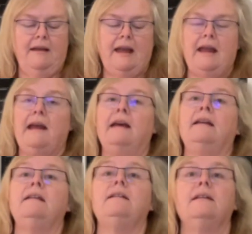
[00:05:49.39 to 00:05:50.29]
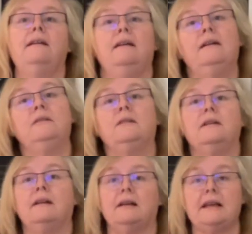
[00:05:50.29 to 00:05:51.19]
and
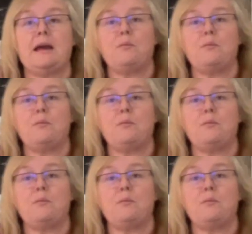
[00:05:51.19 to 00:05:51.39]
get